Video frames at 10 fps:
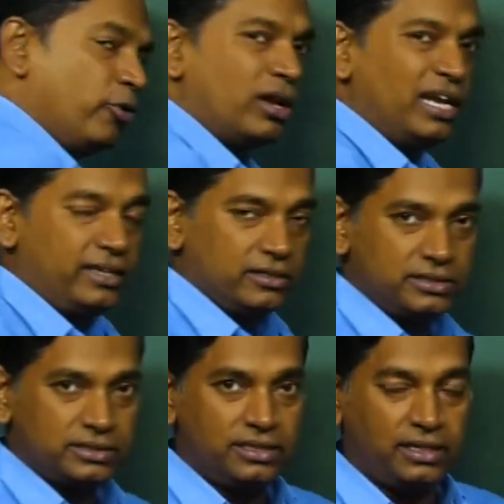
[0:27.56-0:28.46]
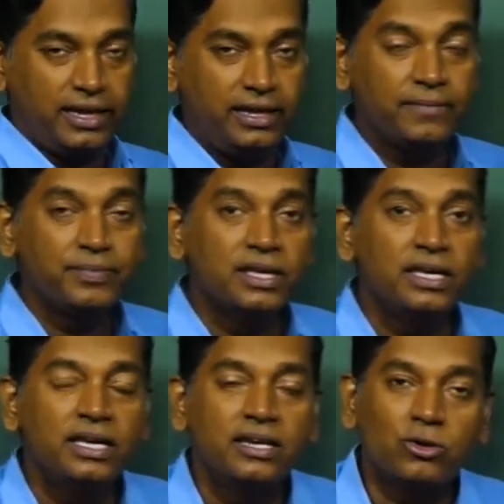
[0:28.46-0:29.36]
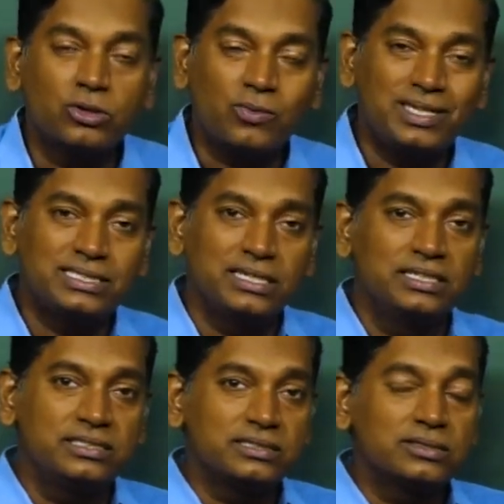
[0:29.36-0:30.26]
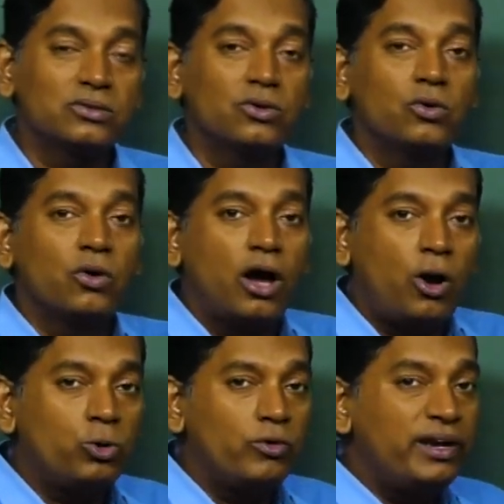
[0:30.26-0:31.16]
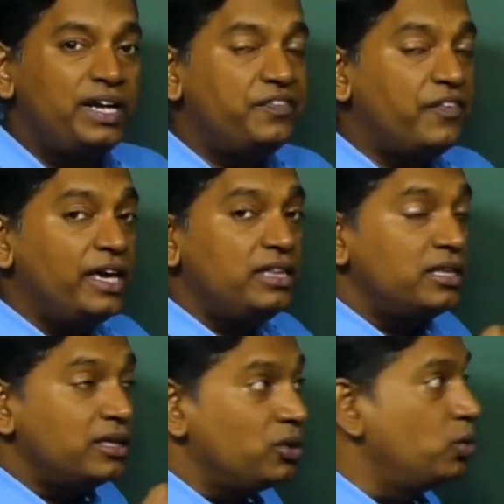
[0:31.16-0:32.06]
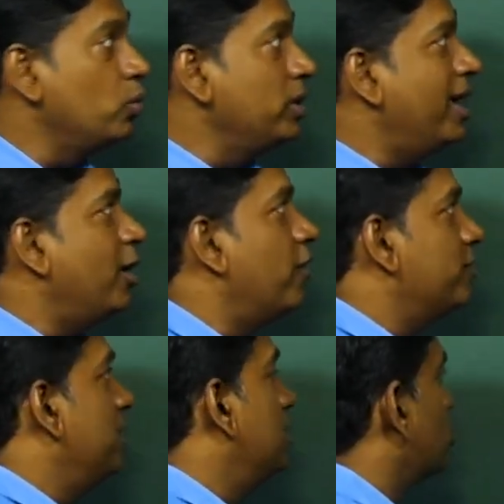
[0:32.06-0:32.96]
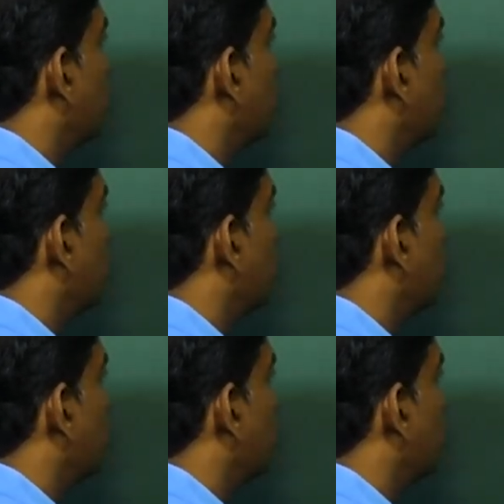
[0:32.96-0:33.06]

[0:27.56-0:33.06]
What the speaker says: four letters, right? Now the question is, how do we define the union of these